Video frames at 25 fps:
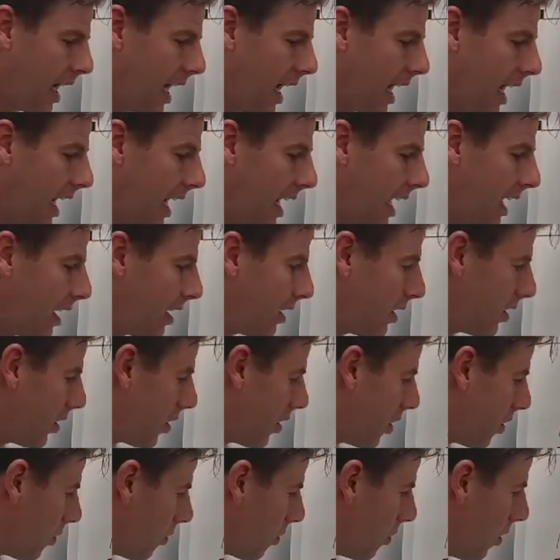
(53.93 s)

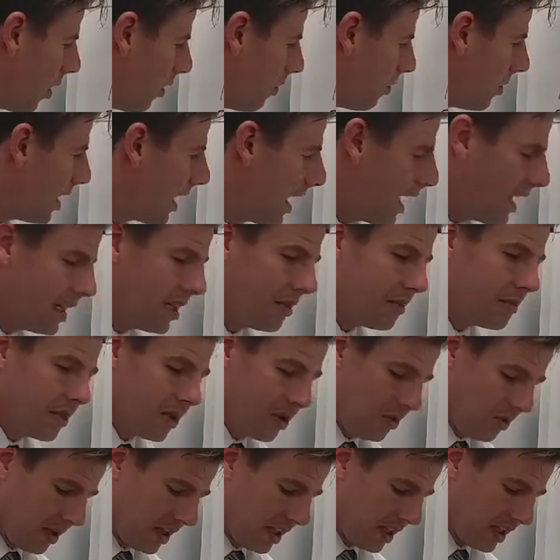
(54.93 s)
And what we end up
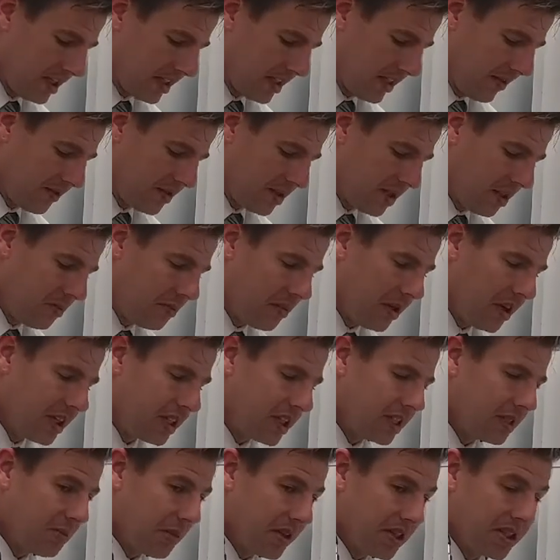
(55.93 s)
doing is if
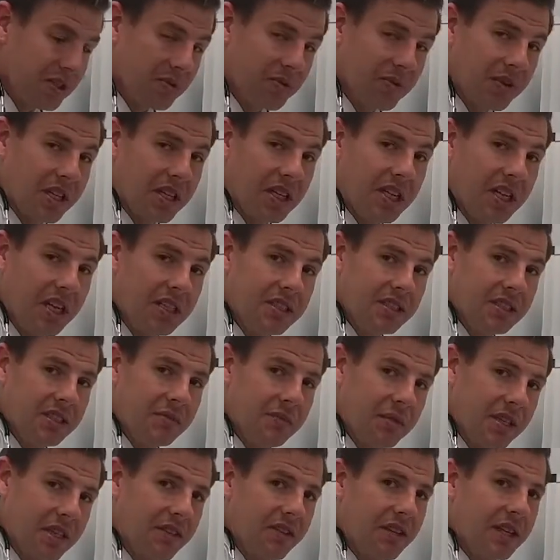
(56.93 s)
somebody, especially with a
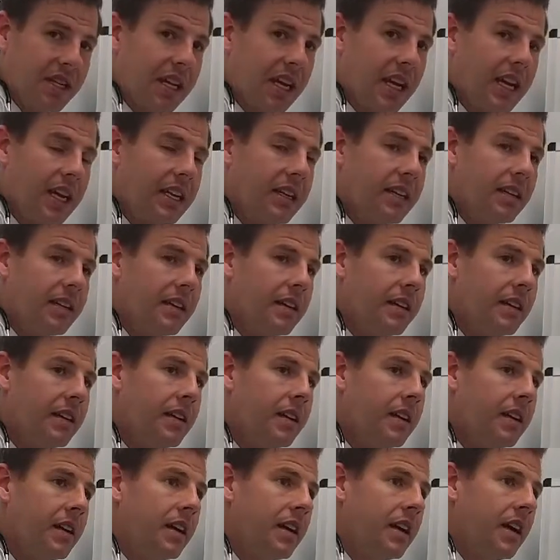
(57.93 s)
custom hearing aid,
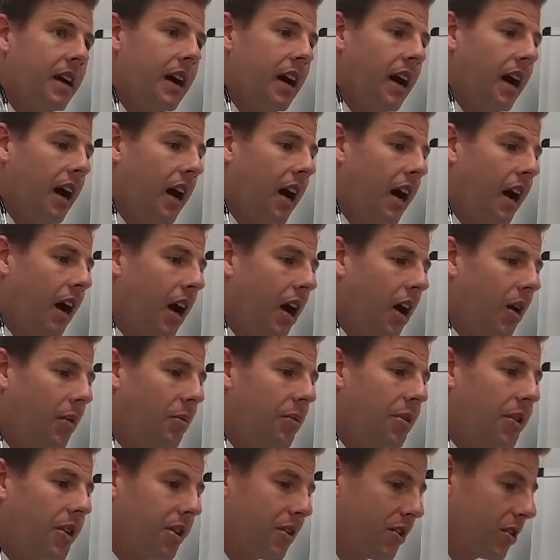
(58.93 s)

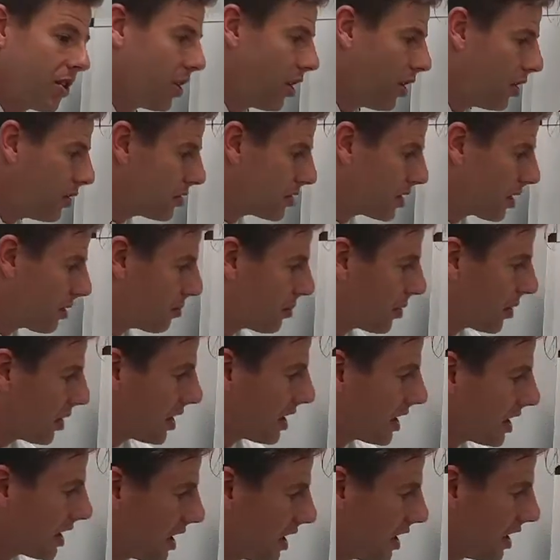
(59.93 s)
their lows are
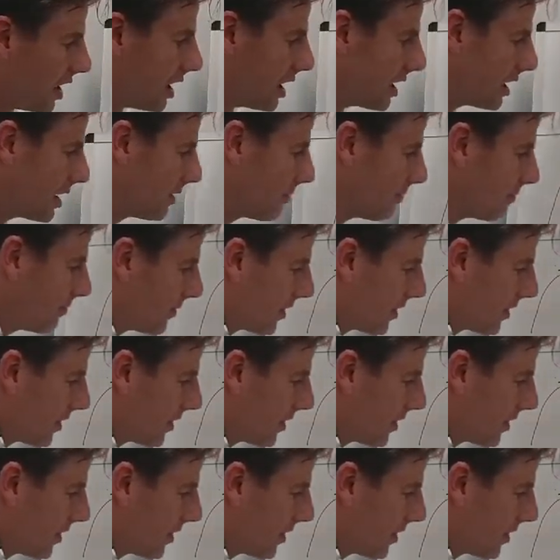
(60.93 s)
pretty good.